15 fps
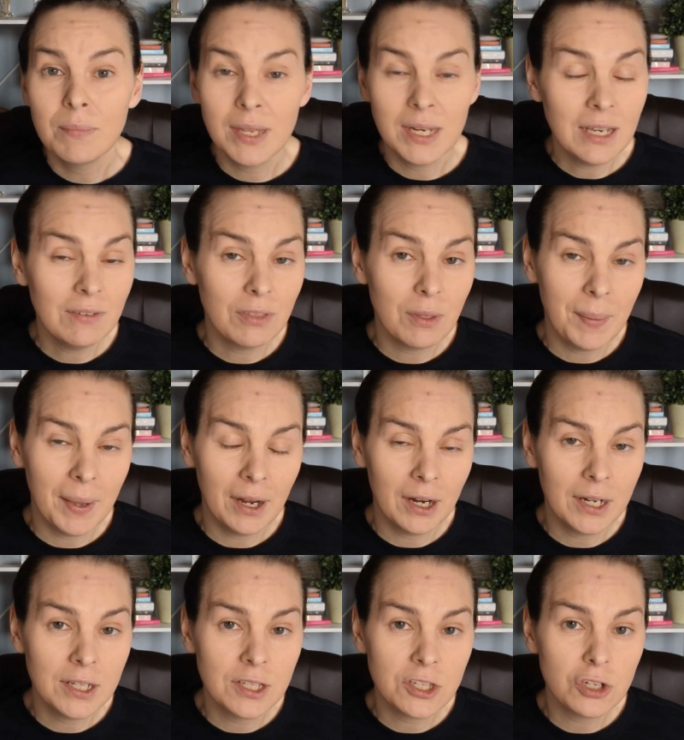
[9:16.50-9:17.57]
many of the
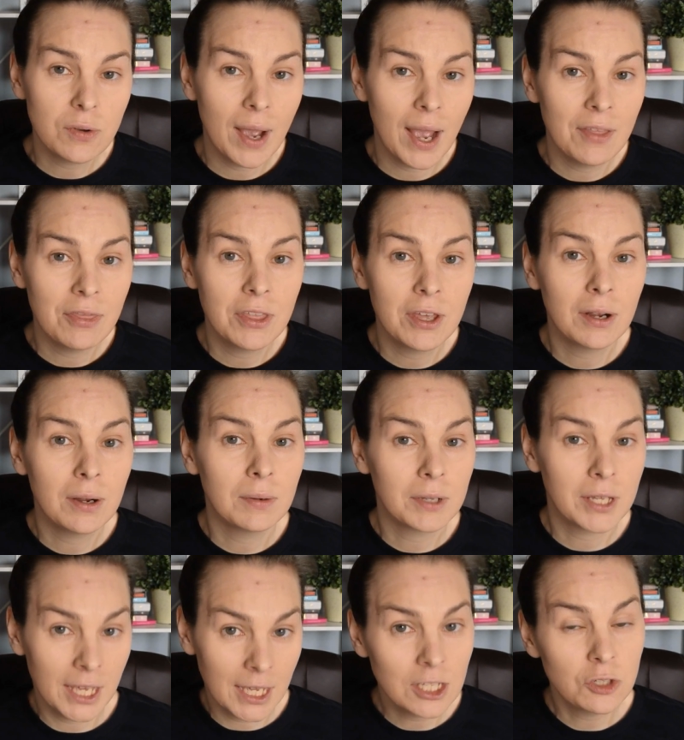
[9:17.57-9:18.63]
parents who had their
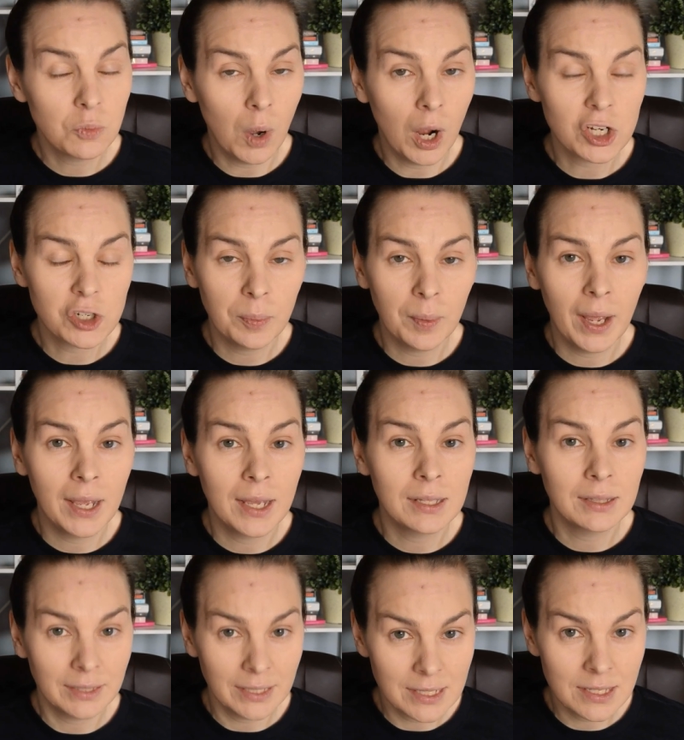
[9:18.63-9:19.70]
kids watched by
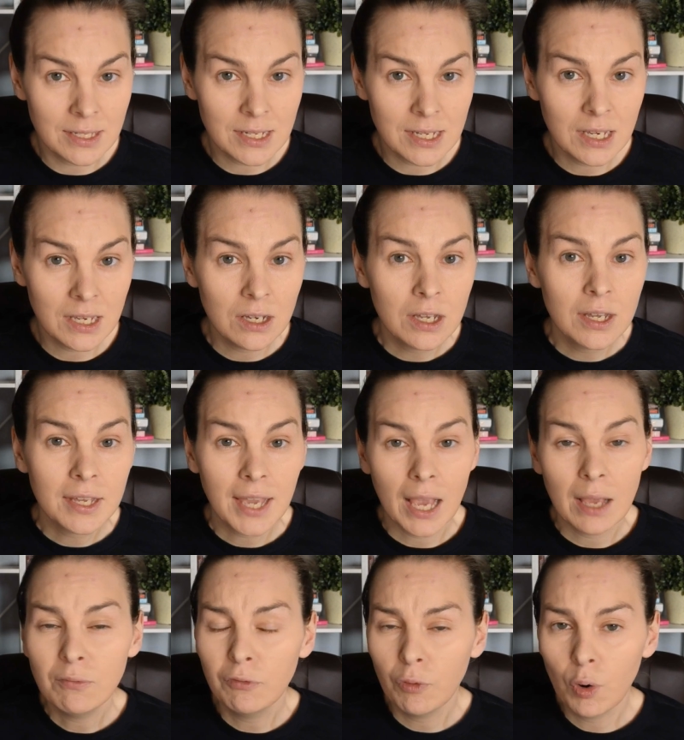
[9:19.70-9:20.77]
Lindsay
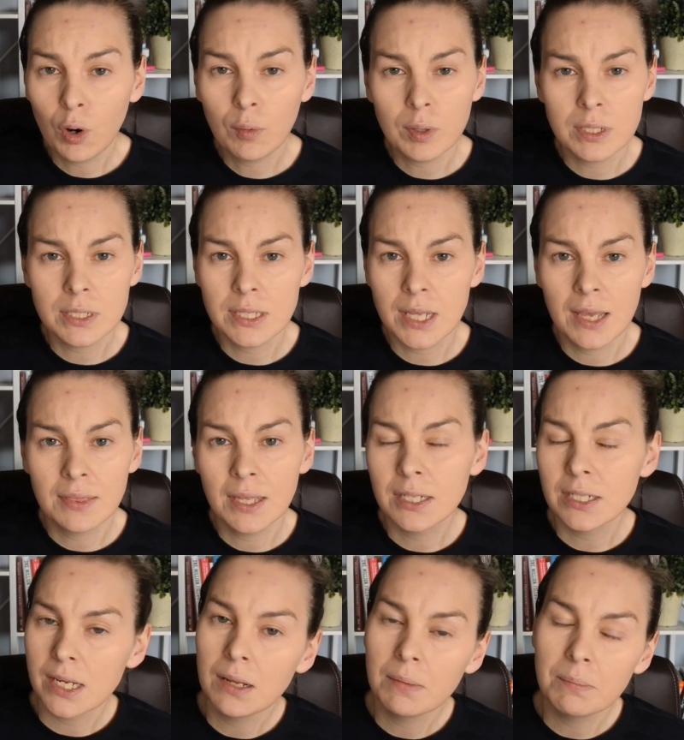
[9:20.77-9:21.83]
came forward saying they
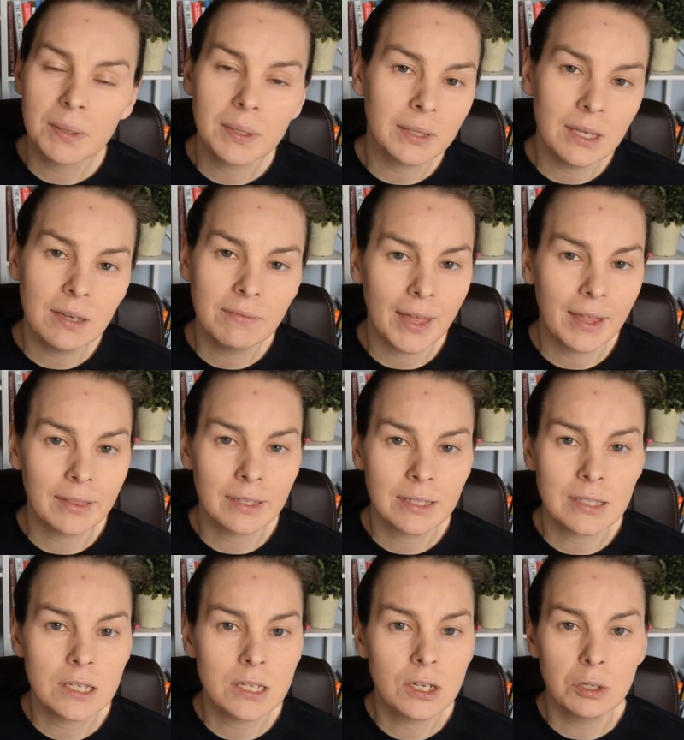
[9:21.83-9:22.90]
didn't believe that
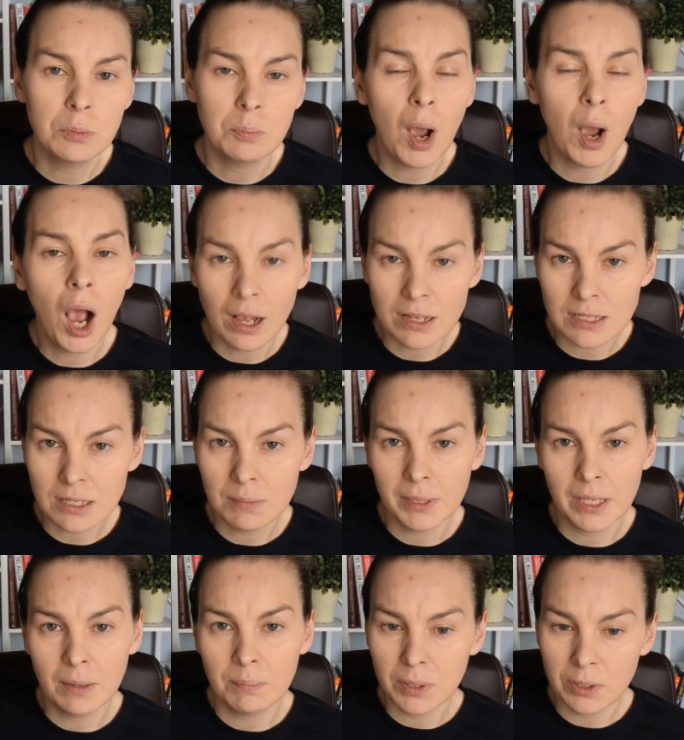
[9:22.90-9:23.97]
Lindsay could
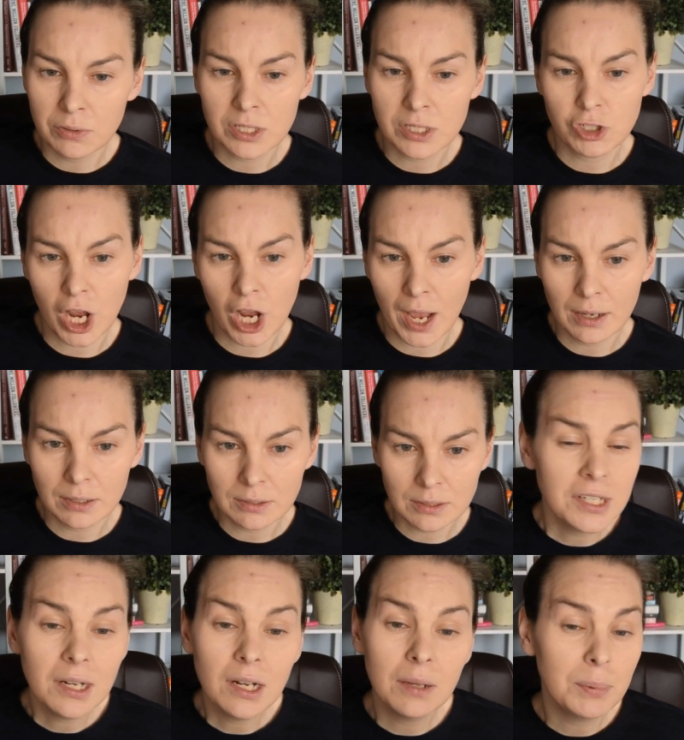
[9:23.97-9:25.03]
possibly abuse a child. She
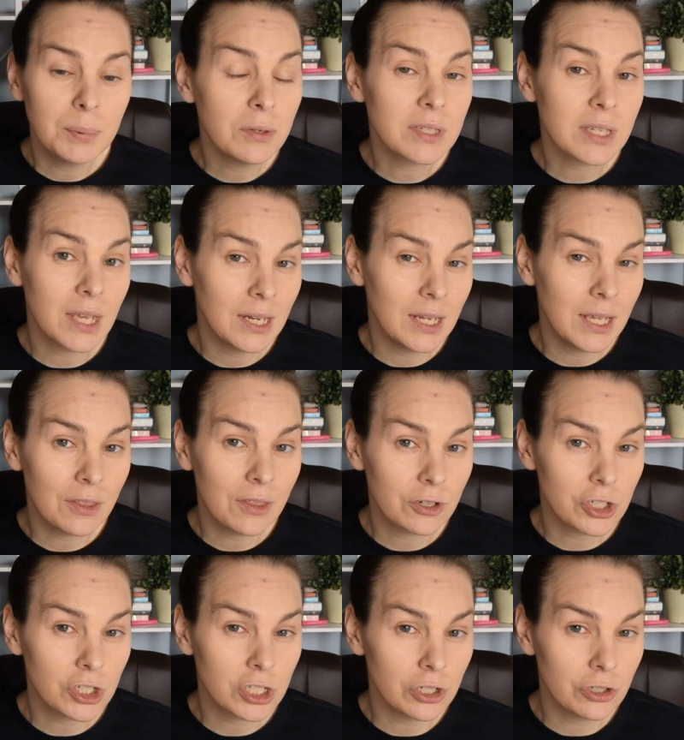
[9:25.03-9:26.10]
didn't abuse any other
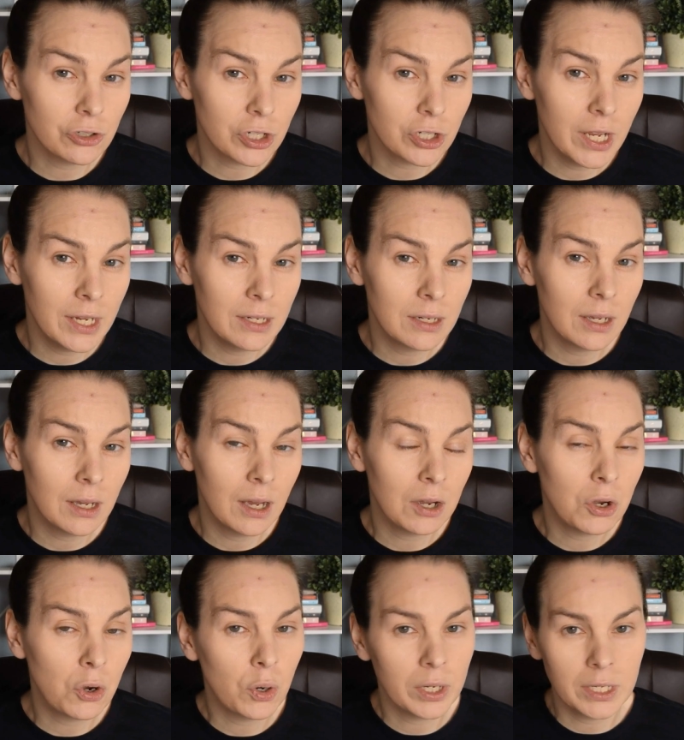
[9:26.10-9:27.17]
children,
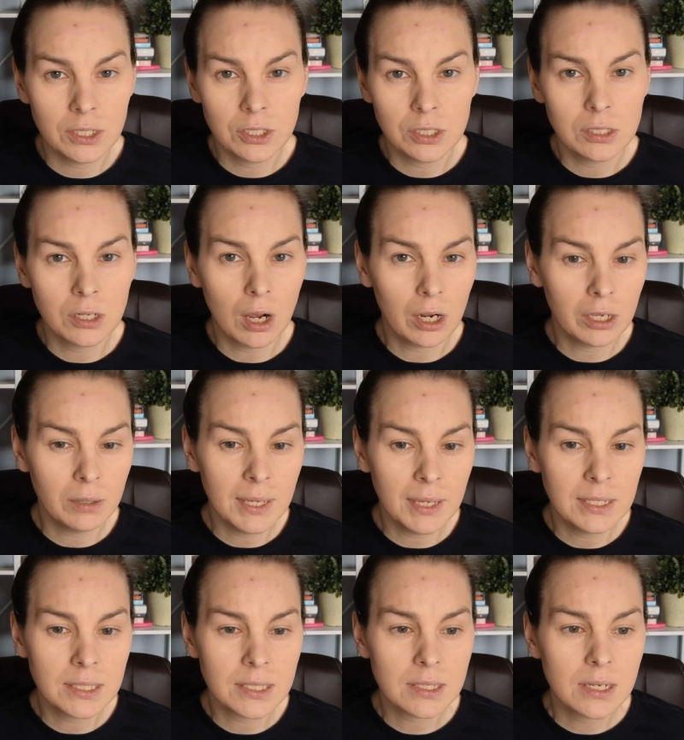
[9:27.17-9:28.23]
according to
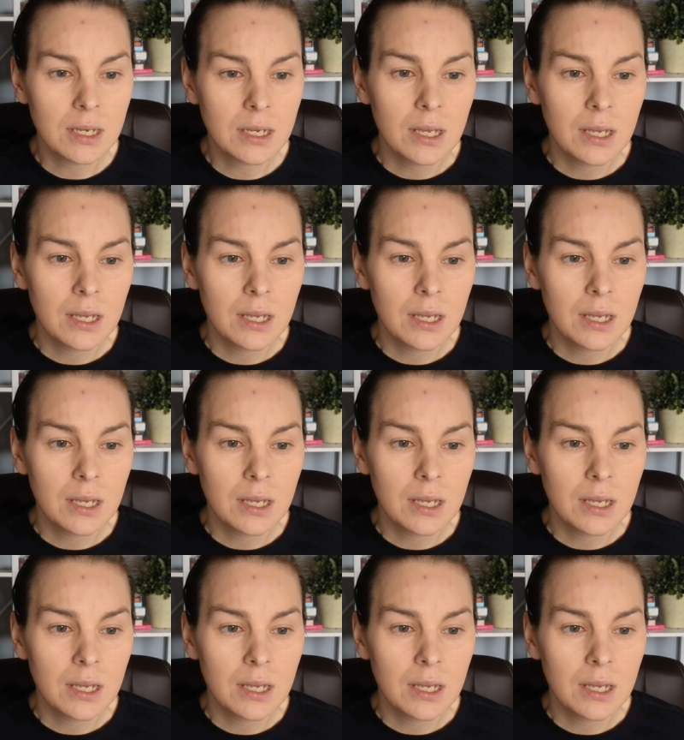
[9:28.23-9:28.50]
documents,